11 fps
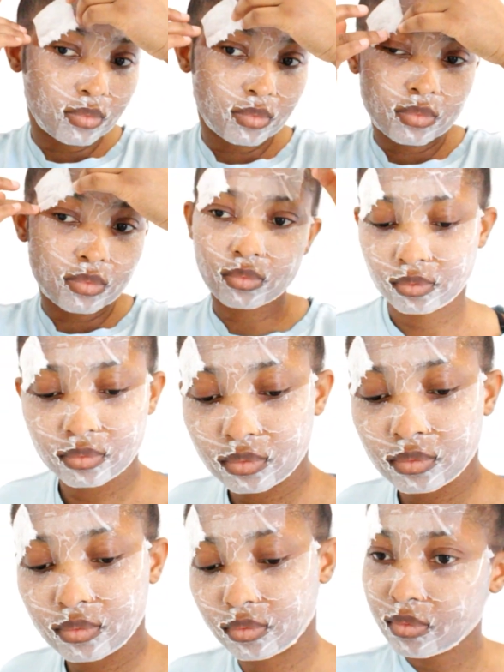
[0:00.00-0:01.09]
so you
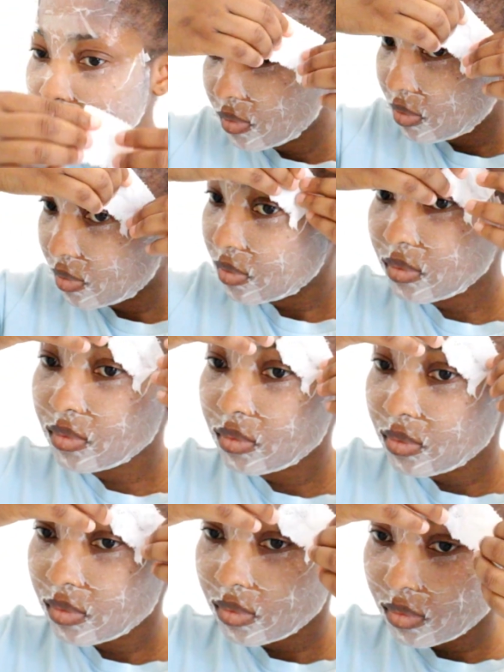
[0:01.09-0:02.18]
want to watch out for
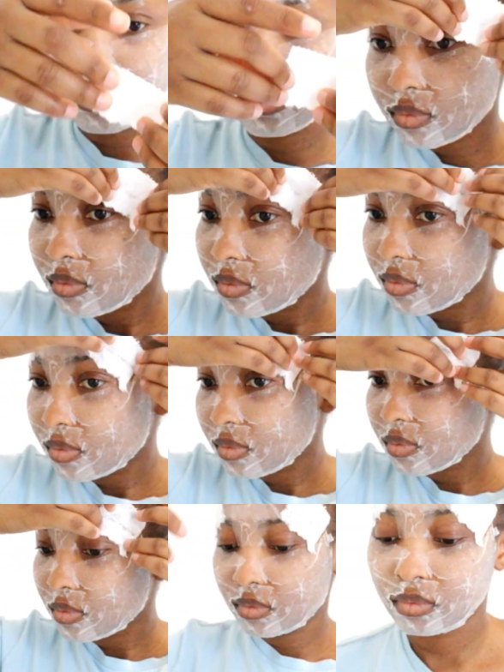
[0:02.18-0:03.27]
that. Don't apply
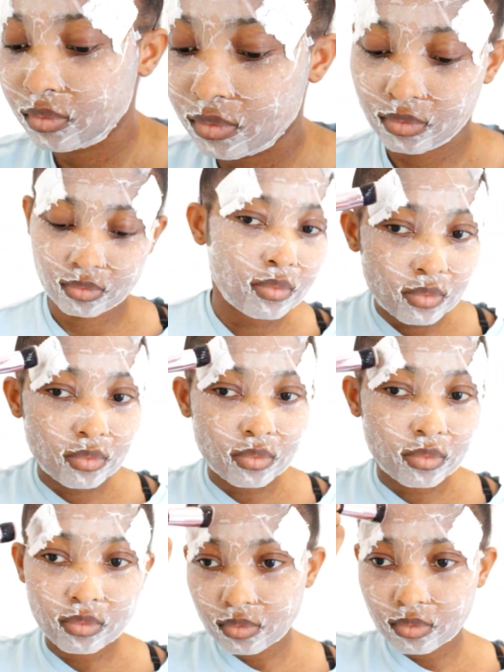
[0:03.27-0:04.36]
over your brows or your
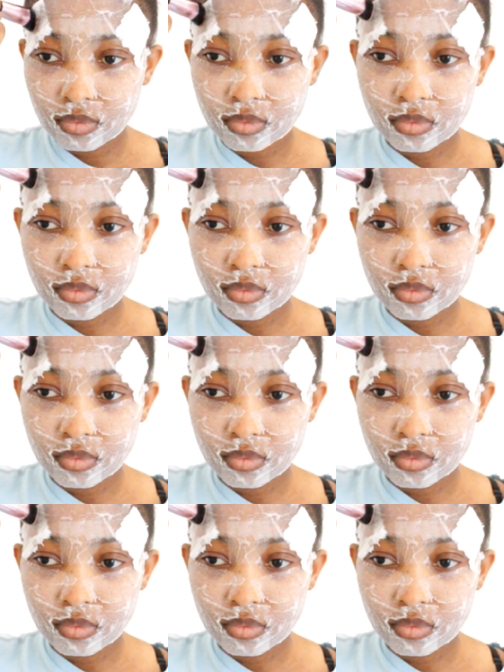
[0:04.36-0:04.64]
hairline.